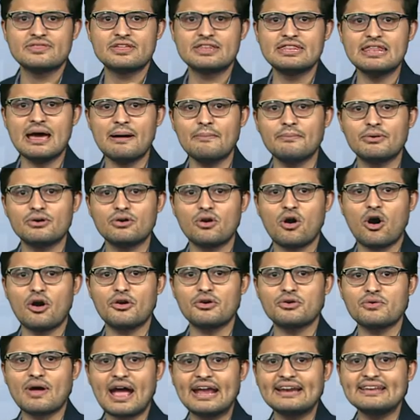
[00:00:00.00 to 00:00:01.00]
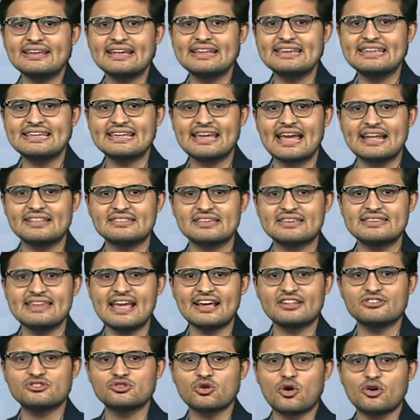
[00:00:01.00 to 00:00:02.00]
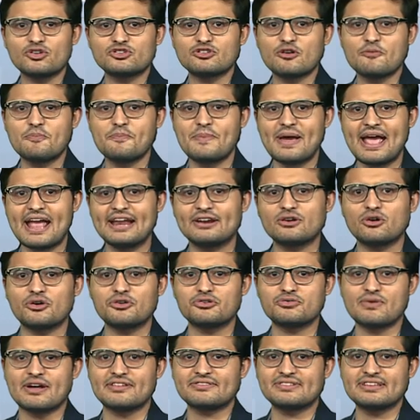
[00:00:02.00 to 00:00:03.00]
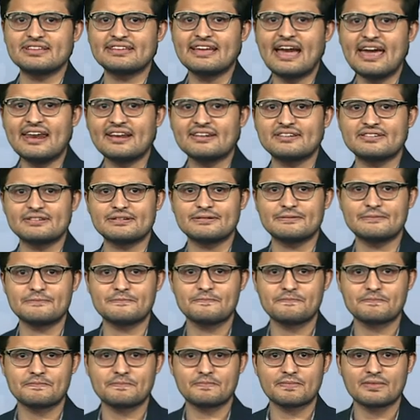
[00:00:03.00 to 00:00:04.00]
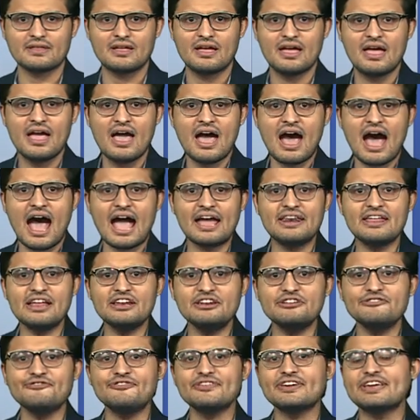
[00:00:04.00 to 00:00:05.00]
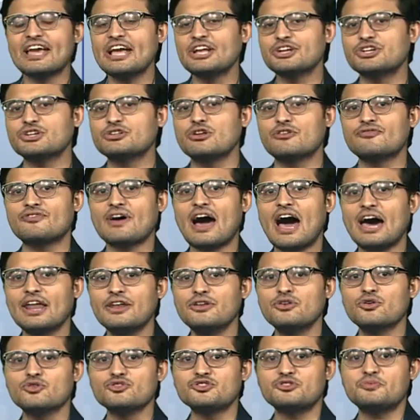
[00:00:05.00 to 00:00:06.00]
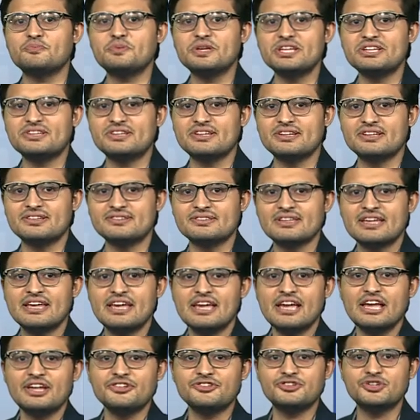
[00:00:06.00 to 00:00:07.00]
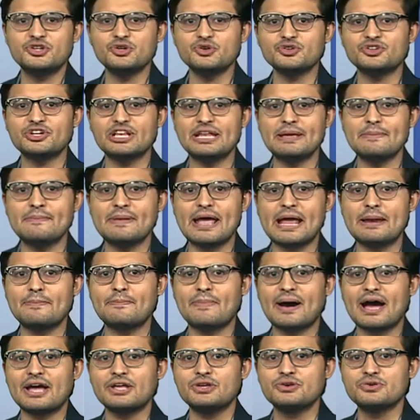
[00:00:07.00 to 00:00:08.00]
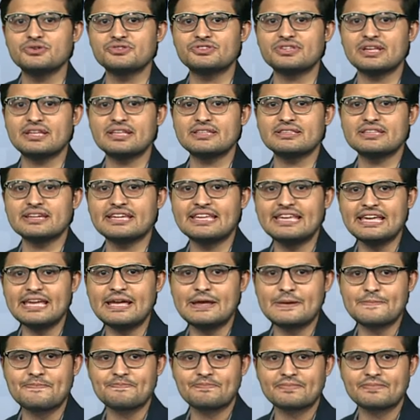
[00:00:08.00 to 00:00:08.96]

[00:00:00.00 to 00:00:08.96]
number on right indicate the next choice of paired contrasting character. Identification of unknown species is usually made by using the key.